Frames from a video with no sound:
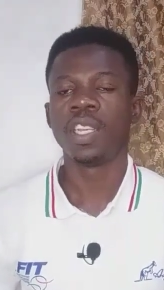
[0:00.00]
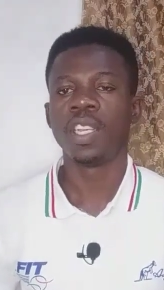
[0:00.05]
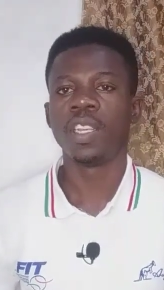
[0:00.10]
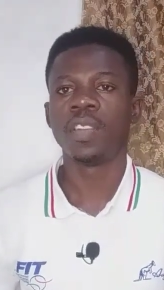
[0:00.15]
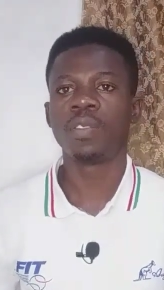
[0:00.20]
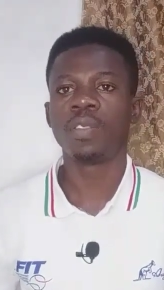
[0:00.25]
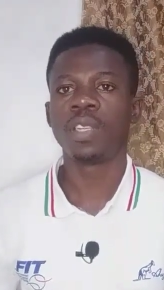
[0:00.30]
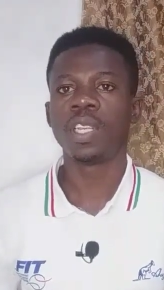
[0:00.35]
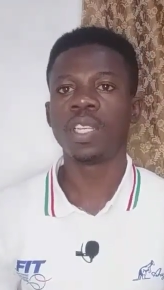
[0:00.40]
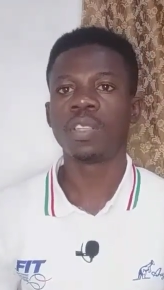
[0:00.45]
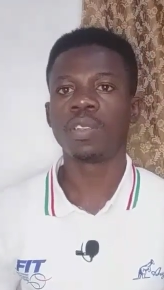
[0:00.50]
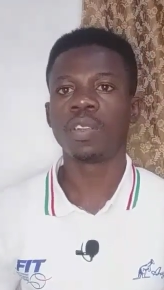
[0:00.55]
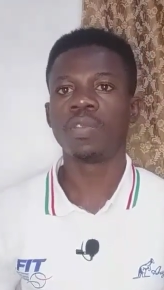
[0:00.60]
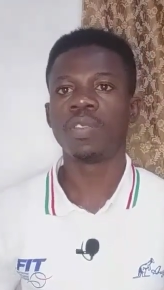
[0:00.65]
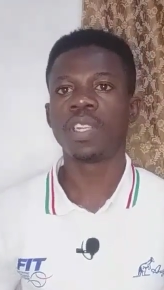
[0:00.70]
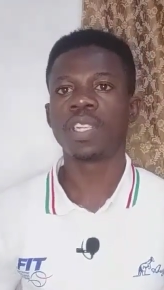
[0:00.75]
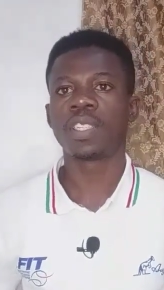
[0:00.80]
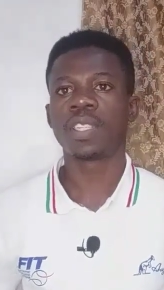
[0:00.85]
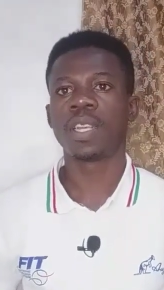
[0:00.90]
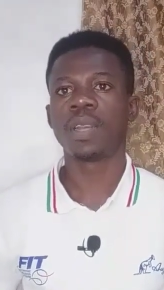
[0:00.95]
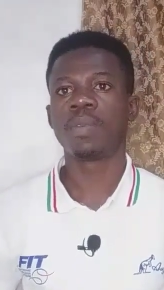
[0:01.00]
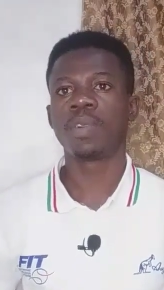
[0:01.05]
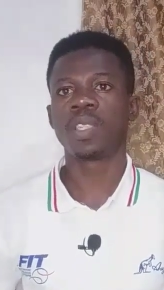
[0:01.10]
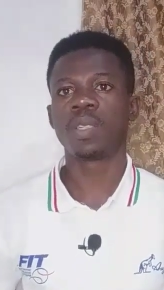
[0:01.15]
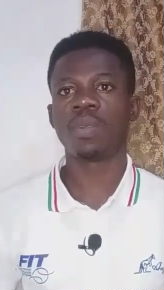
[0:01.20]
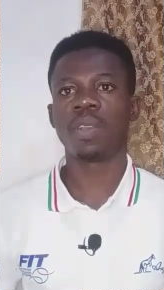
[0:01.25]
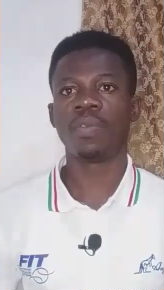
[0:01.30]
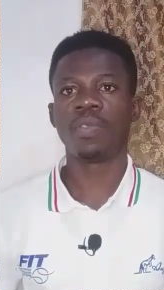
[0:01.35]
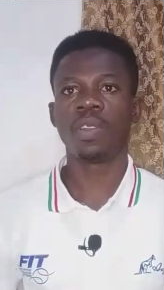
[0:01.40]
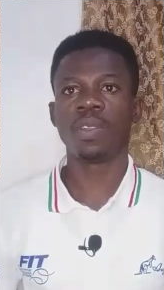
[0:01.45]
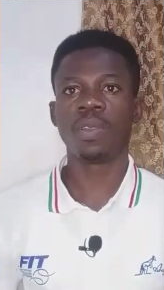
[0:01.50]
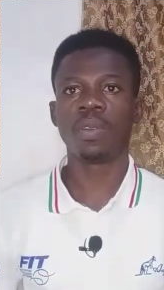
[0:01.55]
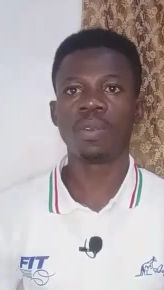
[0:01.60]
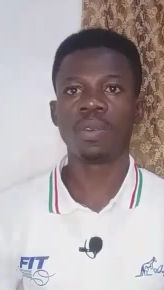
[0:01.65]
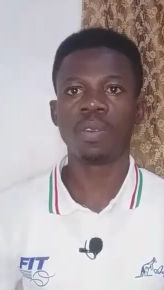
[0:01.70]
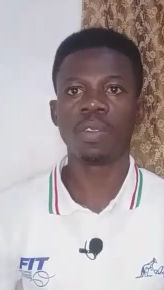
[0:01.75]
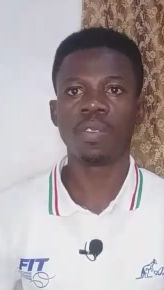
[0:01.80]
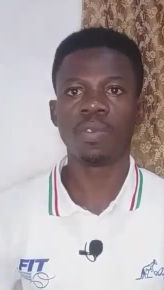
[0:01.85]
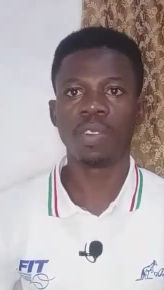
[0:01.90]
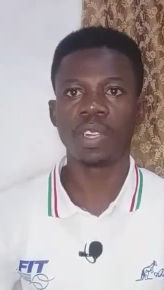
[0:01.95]
If today is your first time watching my
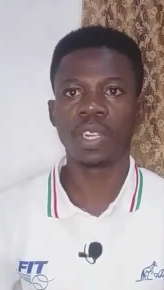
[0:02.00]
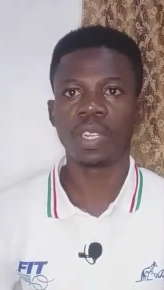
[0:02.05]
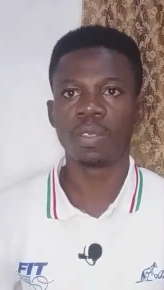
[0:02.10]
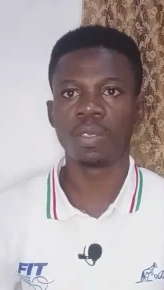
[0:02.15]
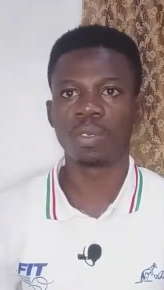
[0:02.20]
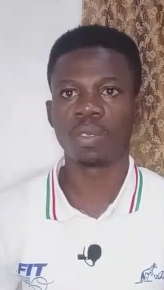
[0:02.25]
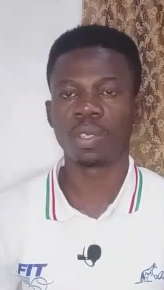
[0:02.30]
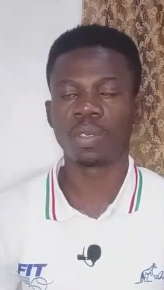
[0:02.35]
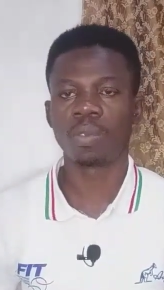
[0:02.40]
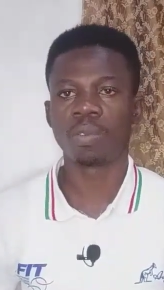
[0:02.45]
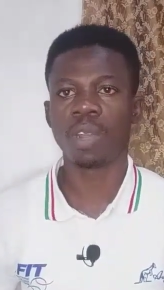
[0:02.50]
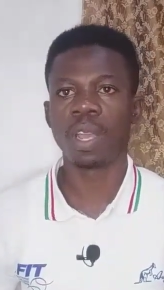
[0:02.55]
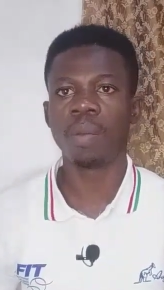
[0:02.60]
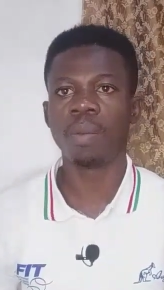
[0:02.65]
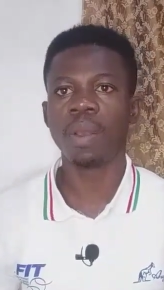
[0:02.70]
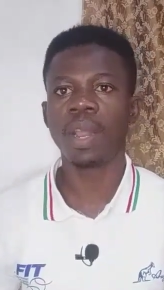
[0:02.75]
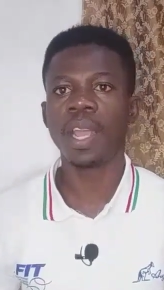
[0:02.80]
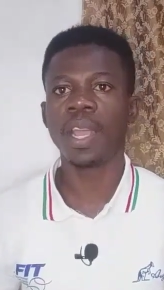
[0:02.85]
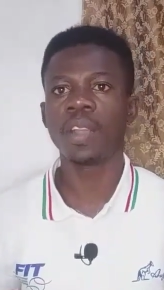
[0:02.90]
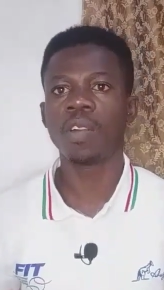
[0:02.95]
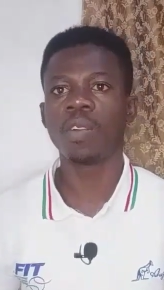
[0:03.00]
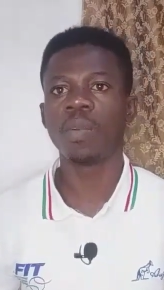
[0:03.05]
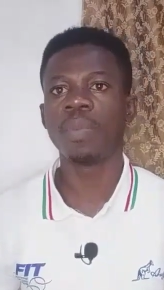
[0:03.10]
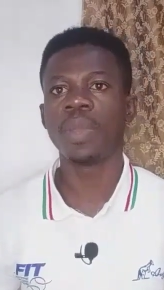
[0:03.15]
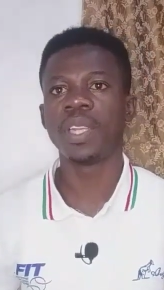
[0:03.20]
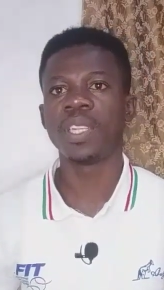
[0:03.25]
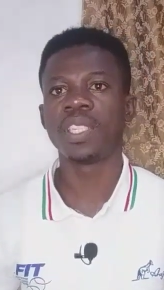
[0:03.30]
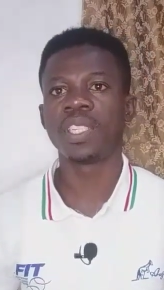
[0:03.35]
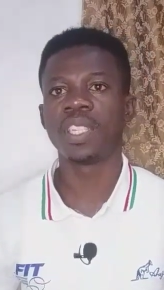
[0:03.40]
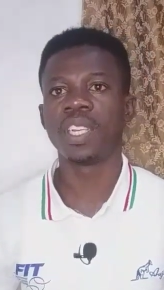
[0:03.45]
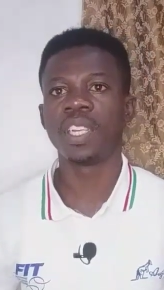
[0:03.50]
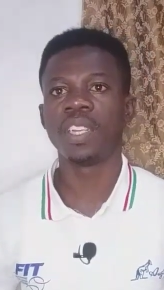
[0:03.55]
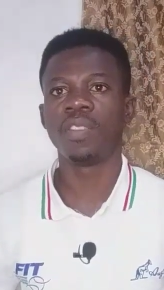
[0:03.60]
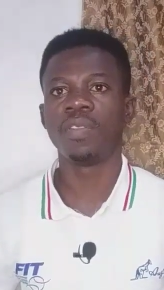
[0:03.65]
video, don't forget to subscribe, like, comment, share the